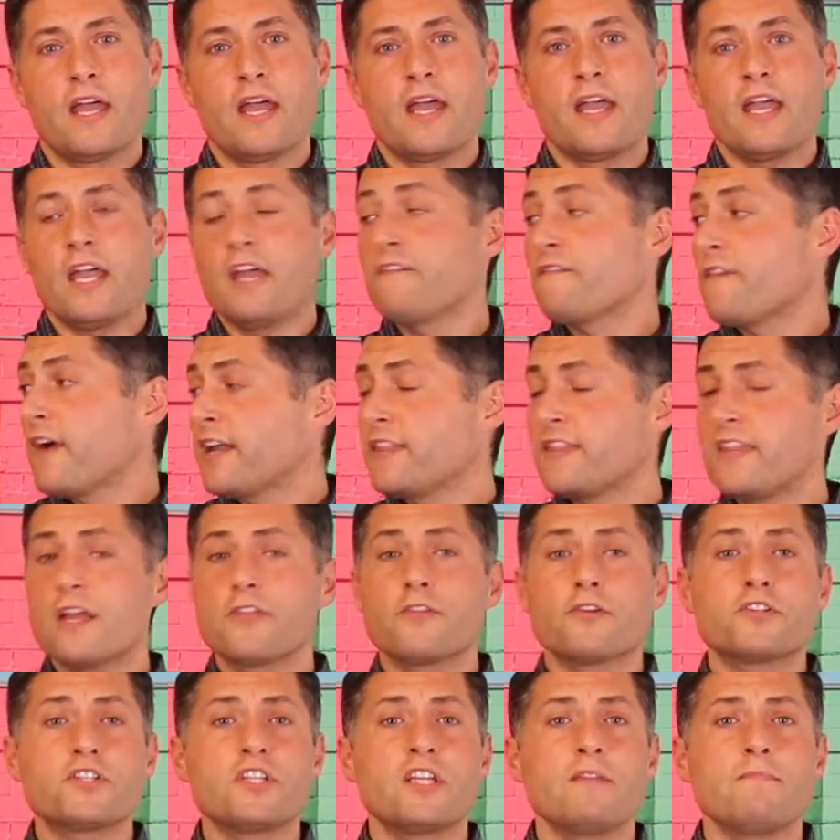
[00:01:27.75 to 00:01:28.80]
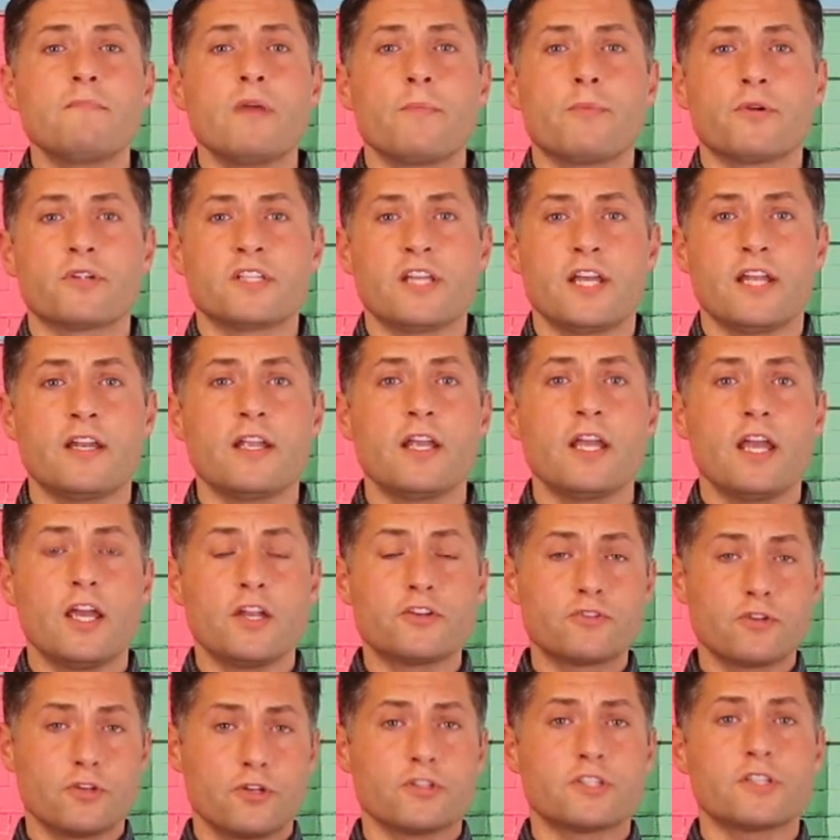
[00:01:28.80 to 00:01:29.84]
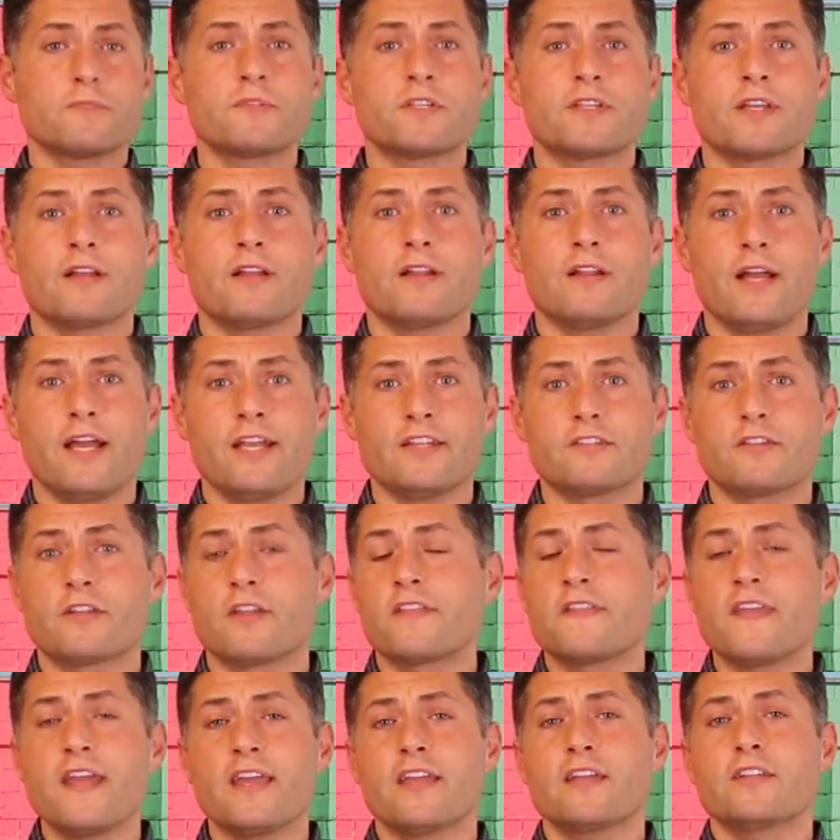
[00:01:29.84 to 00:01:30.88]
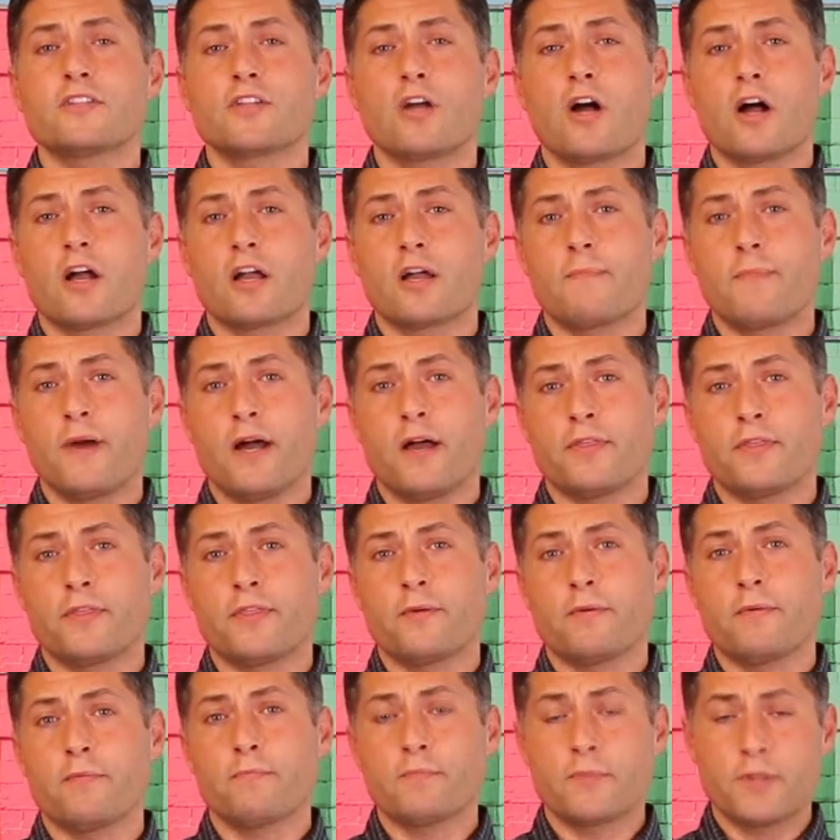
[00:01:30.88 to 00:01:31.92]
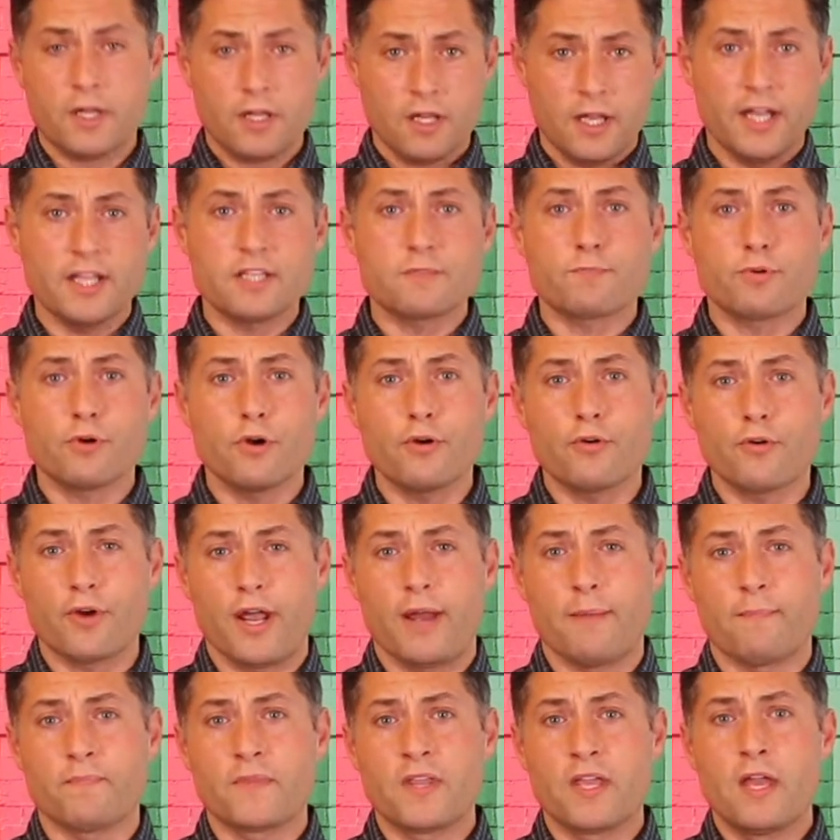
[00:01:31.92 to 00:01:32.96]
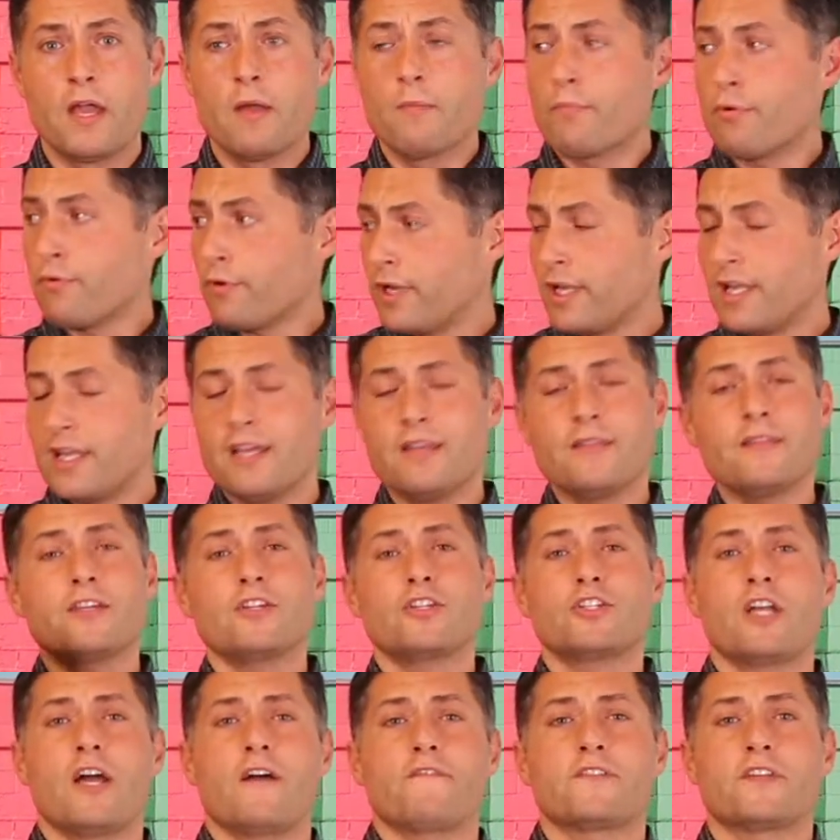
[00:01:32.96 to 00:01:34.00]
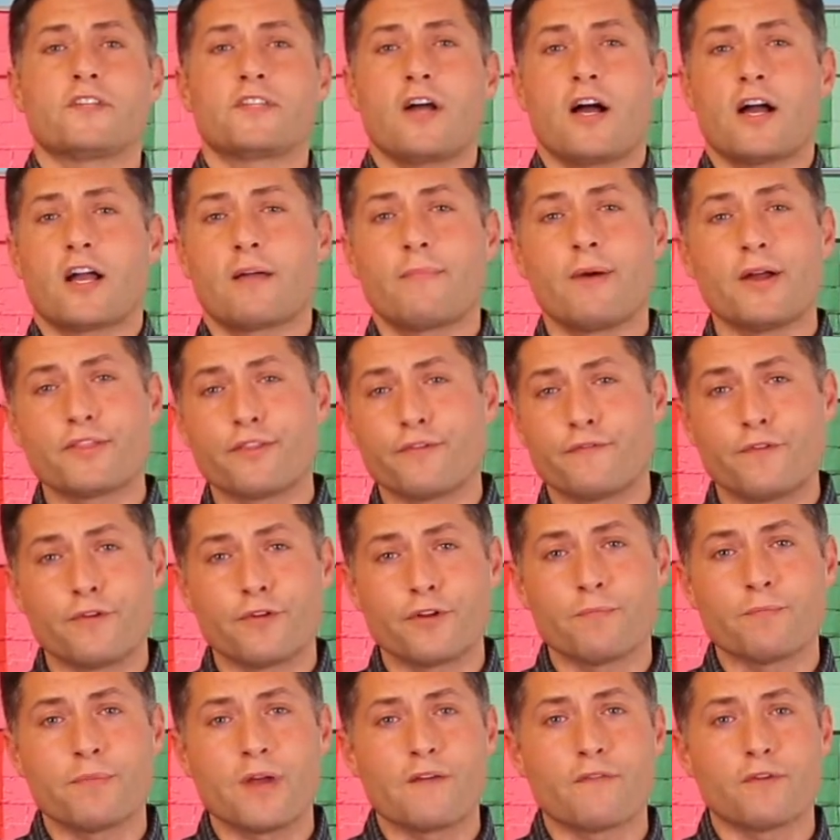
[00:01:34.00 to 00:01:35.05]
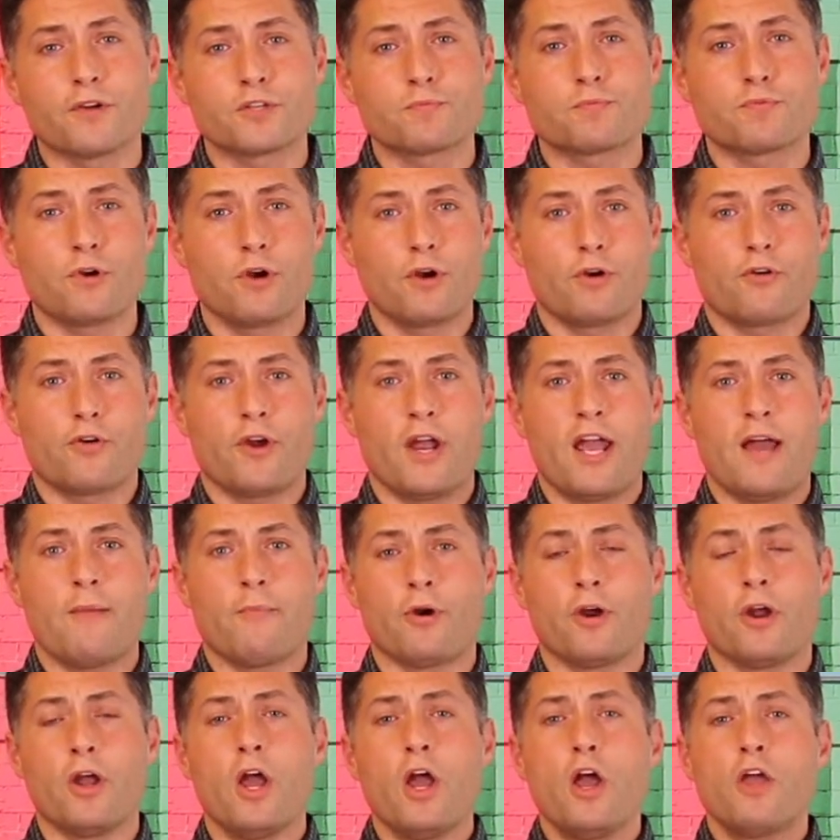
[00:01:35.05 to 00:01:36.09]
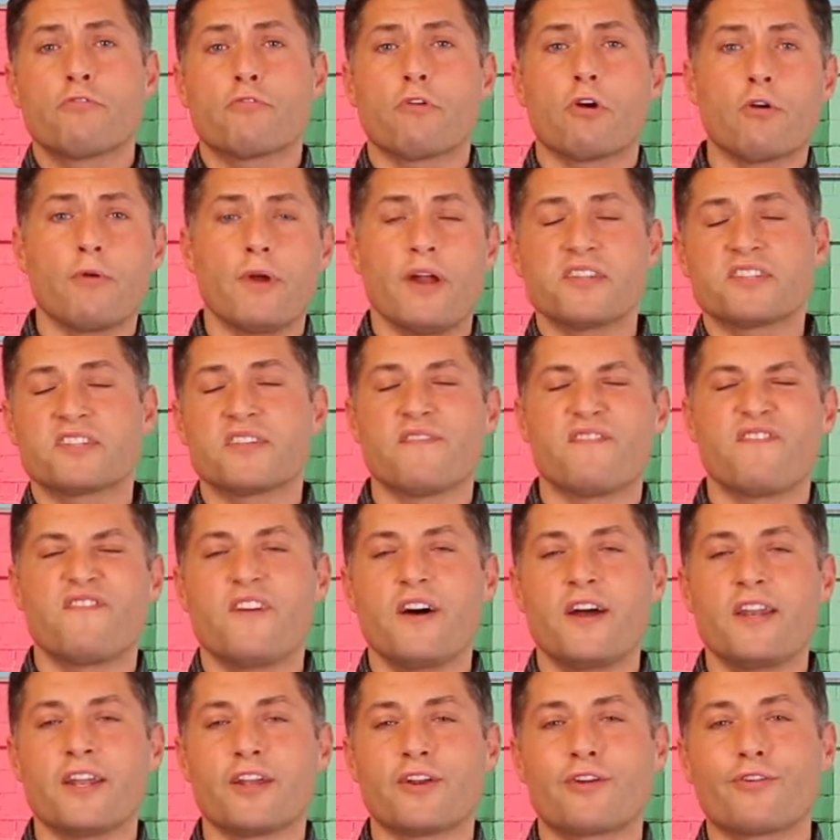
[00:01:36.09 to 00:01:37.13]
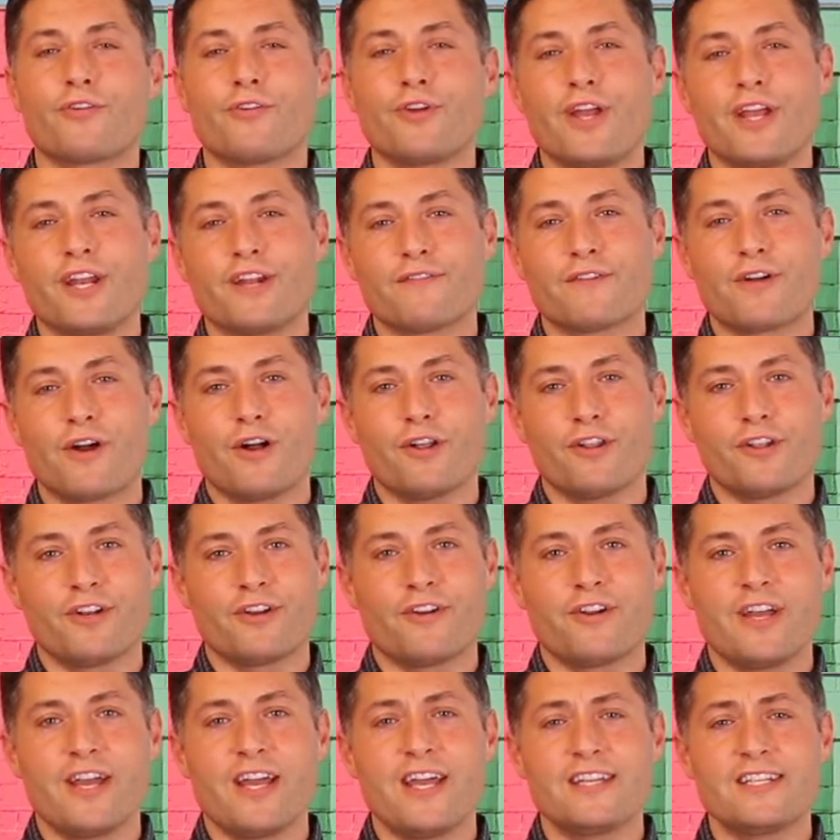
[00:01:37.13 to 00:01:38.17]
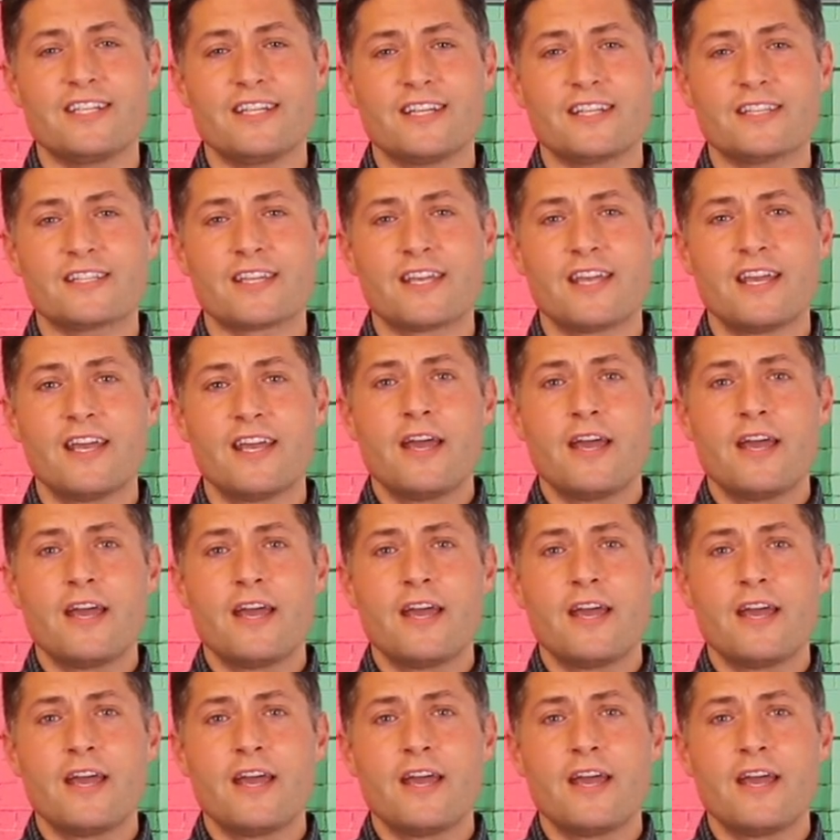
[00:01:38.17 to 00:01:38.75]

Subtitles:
Invite the other team members in, introduce them to the client so that they can talk about the client's program. Bring in the chef to talk about the food and beverage program or throw around some fun and creative culinary ideas.